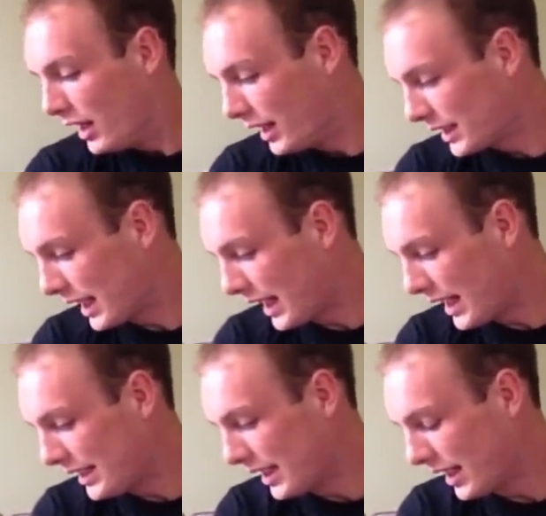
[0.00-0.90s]

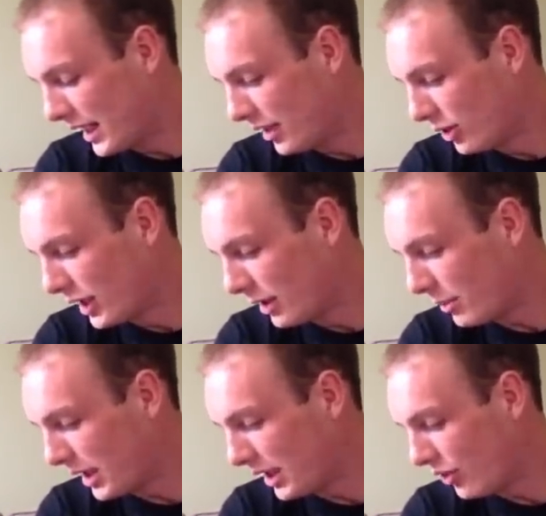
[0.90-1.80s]
Okay, uh, looking
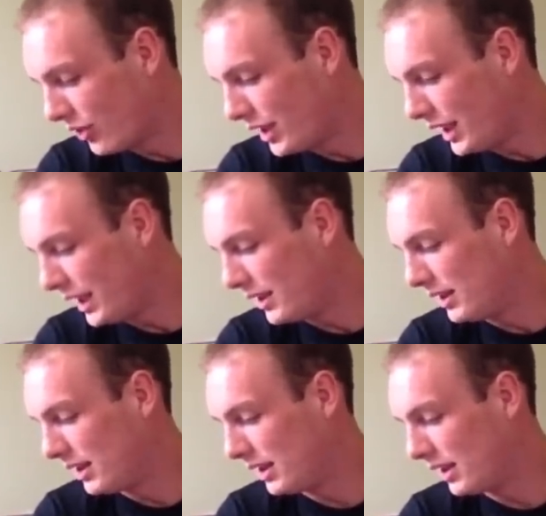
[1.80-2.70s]
at my list here,
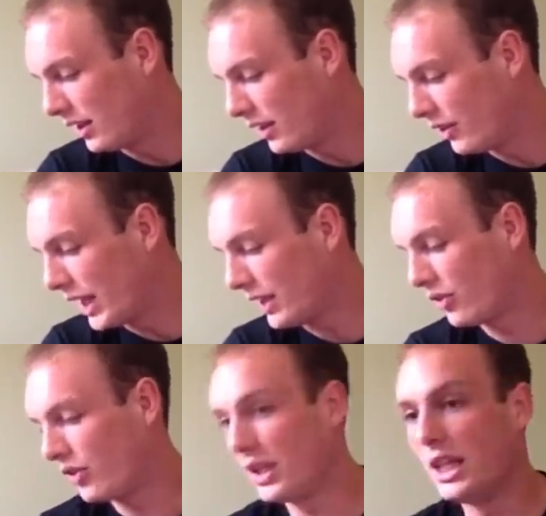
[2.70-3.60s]

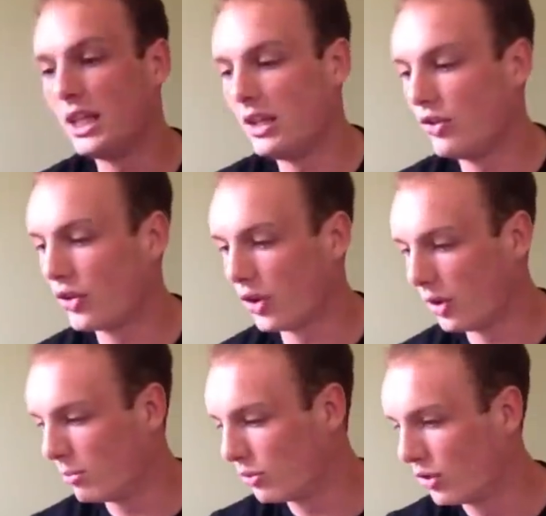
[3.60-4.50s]
that's it in
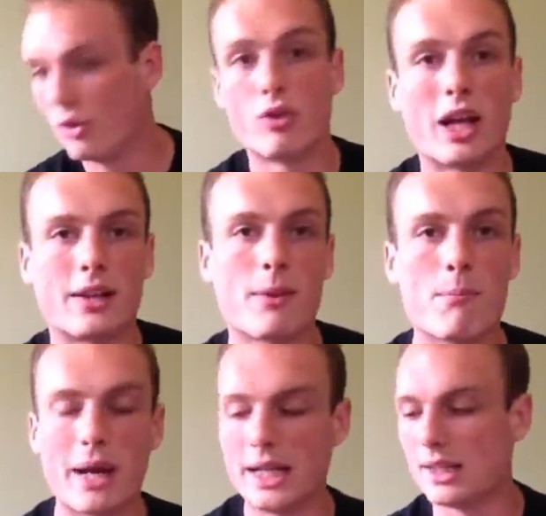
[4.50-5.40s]
terms of like the
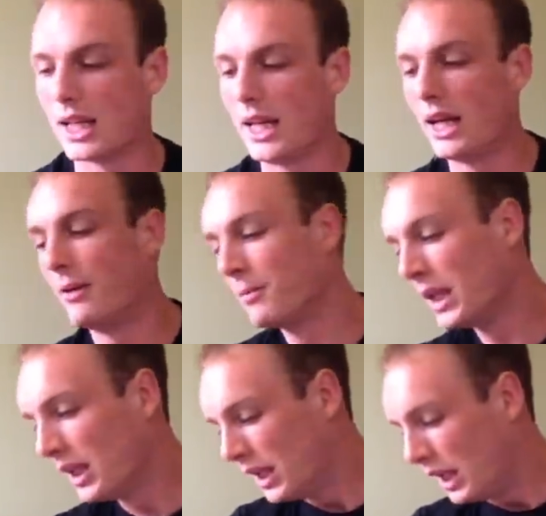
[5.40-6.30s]
main layer.
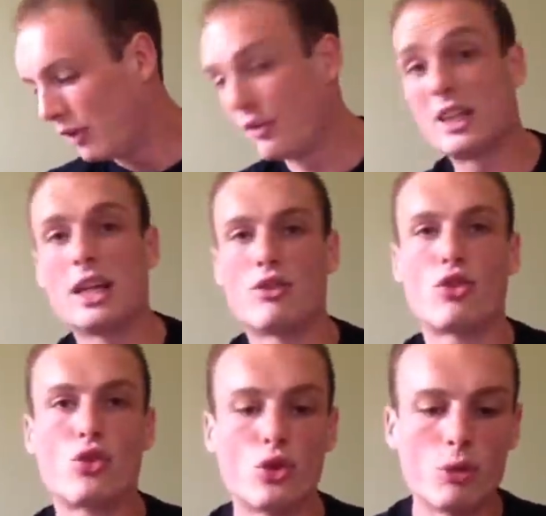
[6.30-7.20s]
If it
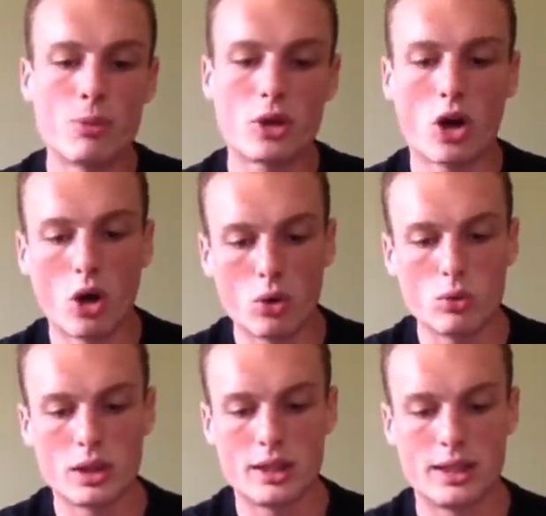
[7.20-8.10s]
gets super
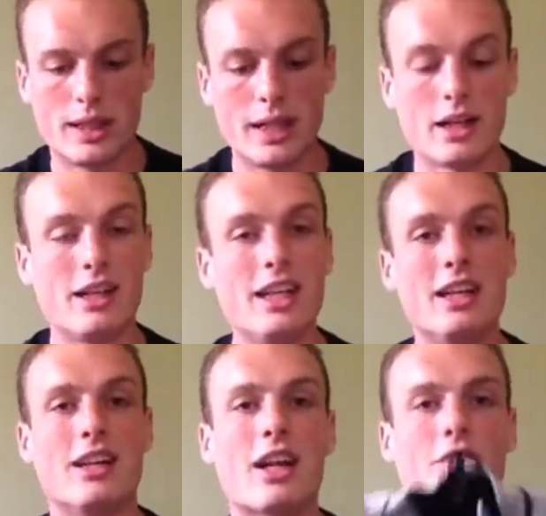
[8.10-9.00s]
cold and I
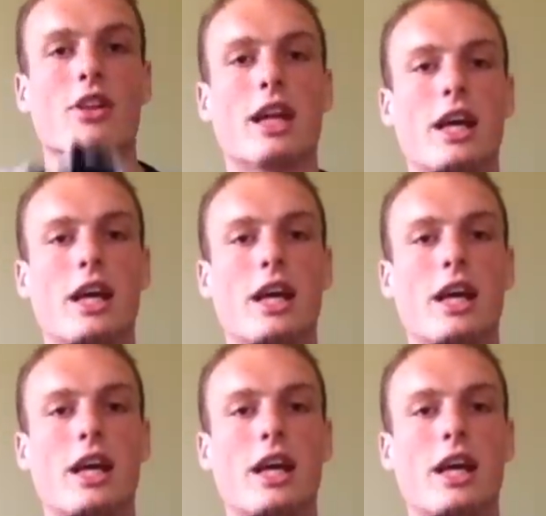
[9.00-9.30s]
need another